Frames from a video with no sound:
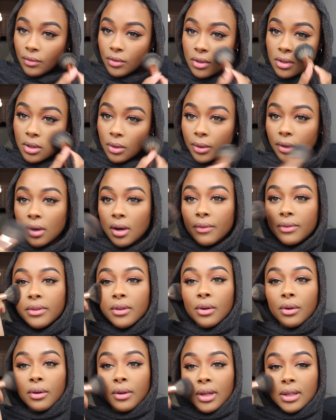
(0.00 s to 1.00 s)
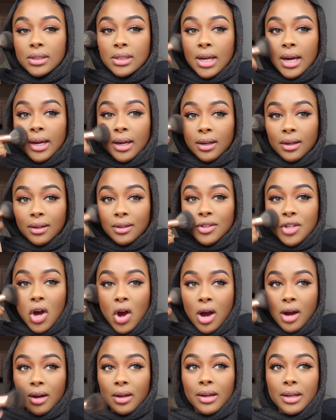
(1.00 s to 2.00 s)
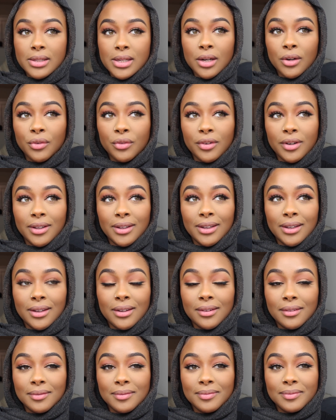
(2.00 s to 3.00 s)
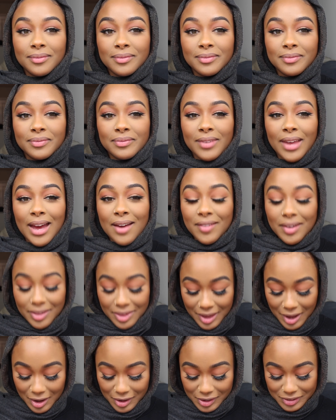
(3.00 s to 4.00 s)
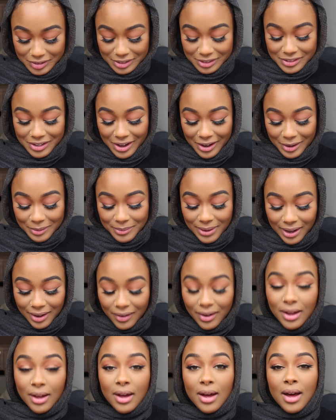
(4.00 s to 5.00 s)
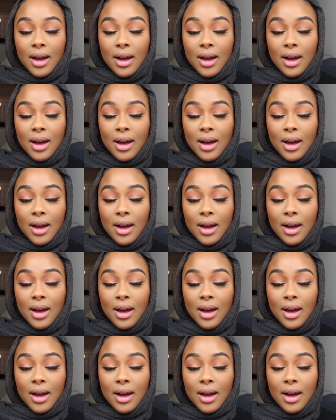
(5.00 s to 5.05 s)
of just going off the whole anxiety talk because I don't really have anything else to talk about.